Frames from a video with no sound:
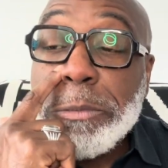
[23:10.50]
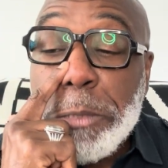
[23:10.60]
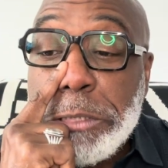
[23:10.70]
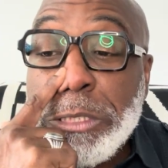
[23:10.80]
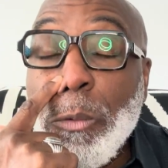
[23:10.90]
when
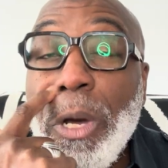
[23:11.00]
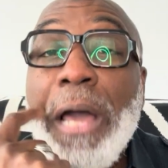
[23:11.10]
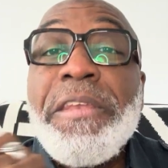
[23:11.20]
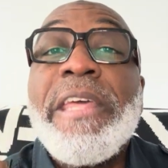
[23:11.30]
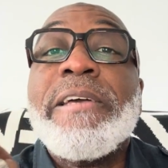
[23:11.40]
they say, well, our
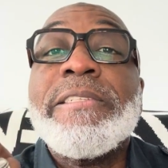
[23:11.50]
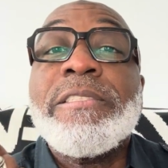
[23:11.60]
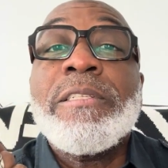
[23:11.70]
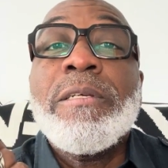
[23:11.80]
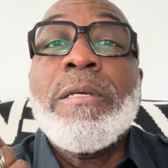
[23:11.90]

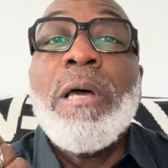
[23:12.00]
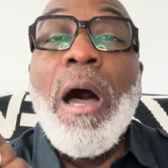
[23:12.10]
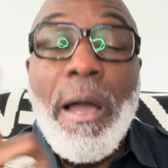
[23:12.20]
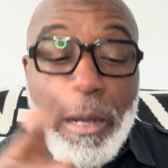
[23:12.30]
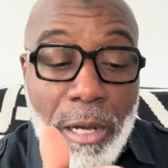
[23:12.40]
niggas
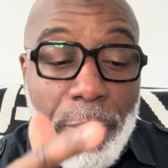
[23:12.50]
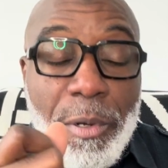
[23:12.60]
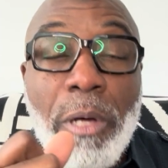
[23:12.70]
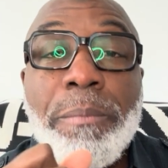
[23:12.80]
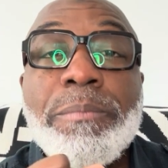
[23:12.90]
aren't coming
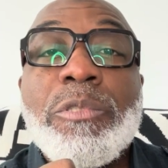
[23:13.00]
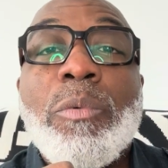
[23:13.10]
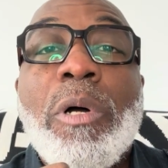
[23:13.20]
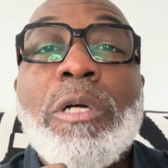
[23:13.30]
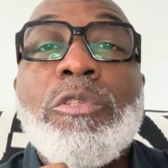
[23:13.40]
up
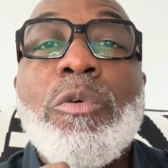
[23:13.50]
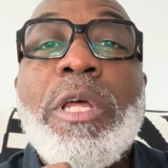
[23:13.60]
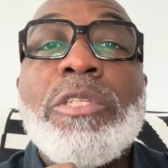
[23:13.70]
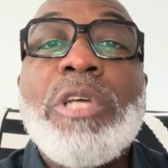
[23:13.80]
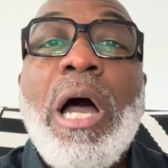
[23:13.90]
to do
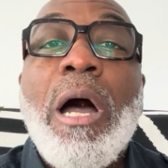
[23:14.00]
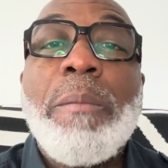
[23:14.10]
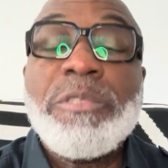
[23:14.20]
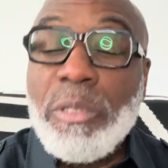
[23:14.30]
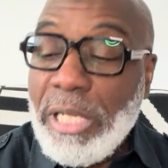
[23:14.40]
their
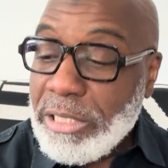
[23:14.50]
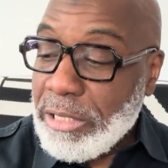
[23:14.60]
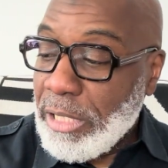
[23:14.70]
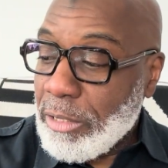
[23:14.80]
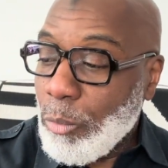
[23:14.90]
job, so let's
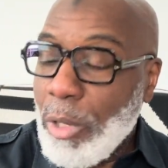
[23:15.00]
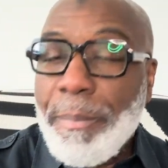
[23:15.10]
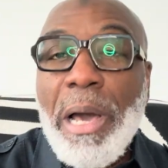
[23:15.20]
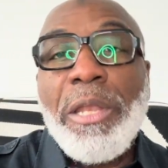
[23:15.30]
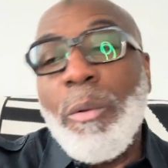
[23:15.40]
get the whip
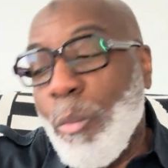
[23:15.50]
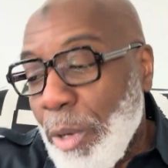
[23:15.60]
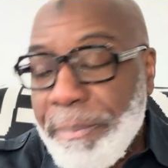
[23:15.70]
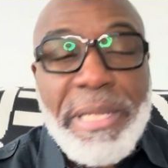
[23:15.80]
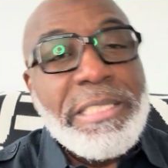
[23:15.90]
out and
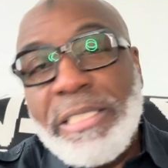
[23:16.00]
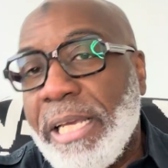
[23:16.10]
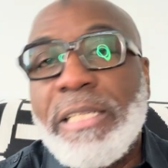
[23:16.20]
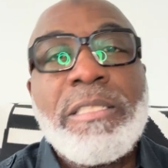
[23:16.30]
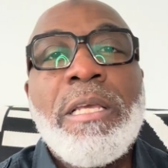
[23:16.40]
whip these
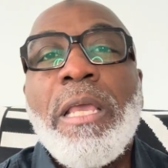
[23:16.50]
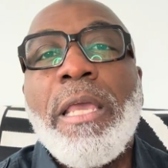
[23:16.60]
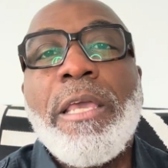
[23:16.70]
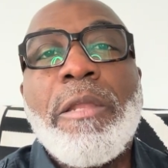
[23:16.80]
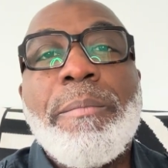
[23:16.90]
niggas
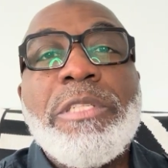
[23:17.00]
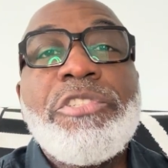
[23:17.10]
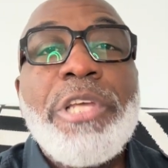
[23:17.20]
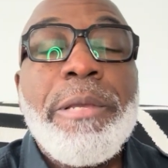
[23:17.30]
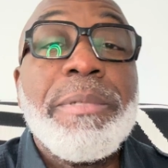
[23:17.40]
and get them in
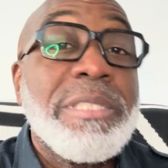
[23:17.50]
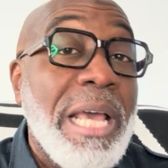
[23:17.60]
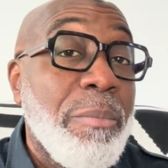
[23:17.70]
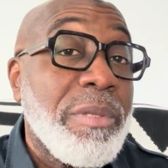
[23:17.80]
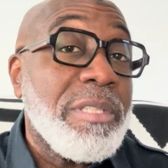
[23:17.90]
shape. Is
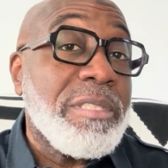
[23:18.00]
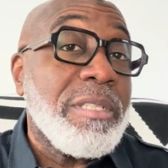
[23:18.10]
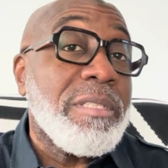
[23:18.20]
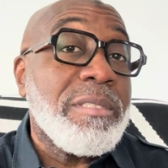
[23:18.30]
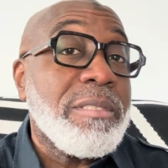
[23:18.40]
that what this
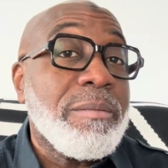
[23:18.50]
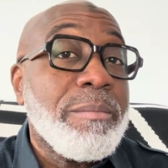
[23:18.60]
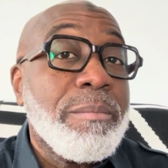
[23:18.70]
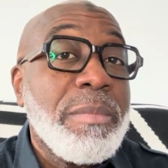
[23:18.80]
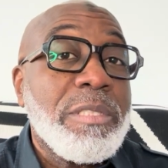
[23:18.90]
is,
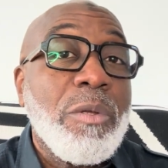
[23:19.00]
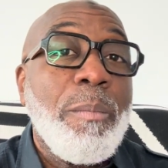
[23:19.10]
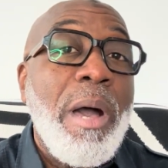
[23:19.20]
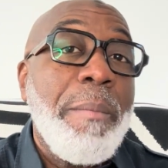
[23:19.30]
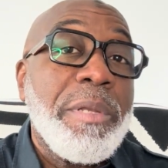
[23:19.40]
Mr.
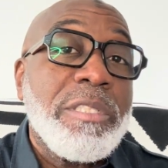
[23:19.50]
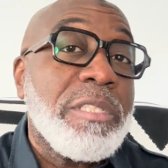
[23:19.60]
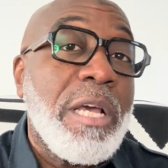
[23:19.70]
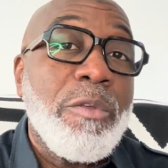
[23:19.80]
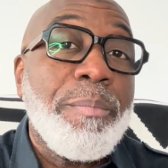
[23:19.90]
Obama? This is
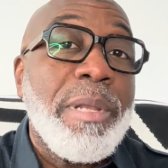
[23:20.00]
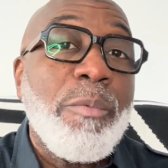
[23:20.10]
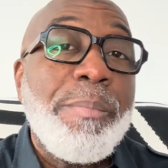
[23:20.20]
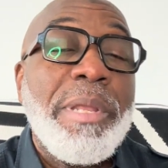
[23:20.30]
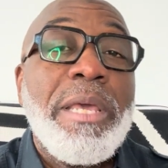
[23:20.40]
how you play?
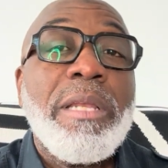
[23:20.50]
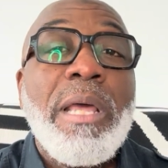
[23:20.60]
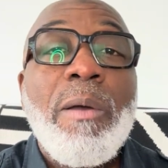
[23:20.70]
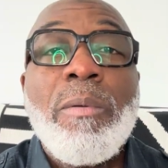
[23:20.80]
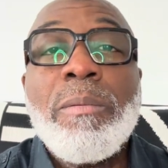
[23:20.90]
We playing it
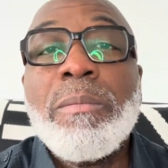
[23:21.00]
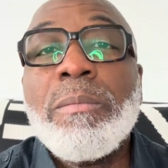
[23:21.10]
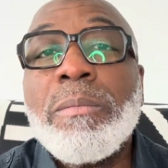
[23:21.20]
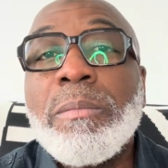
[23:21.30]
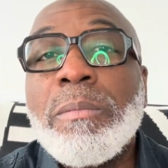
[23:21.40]
now?
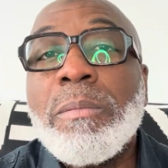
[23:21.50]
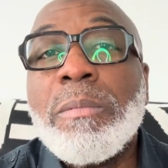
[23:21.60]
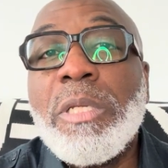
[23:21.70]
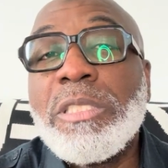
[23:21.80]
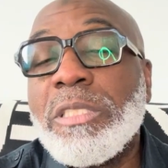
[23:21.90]

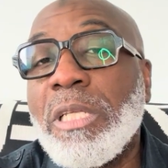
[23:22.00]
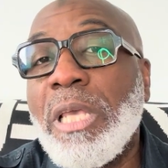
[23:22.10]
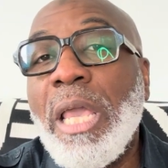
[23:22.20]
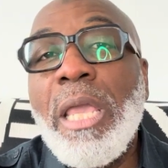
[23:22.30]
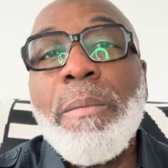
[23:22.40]
This is the
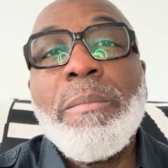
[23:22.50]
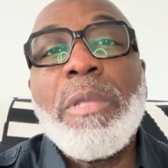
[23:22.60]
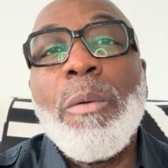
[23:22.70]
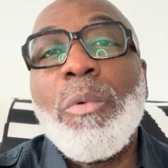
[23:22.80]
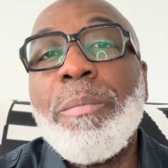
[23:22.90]
game
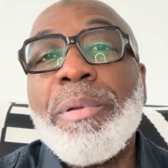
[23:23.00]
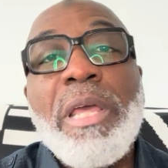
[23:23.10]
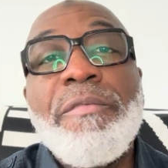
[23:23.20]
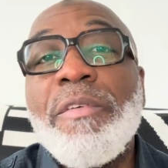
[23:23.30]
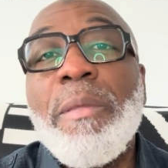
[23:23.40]
that we
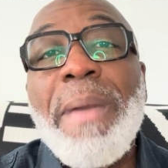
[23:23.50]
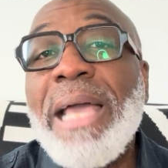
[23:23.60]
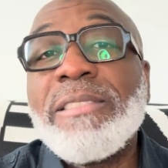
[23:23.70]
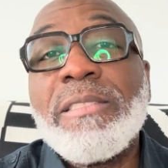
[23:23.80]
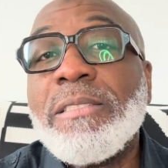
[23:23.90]
play for the
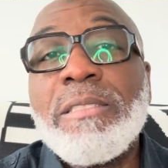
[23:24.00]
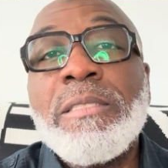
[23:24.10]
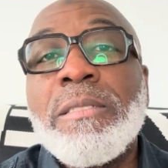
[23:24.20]
masters?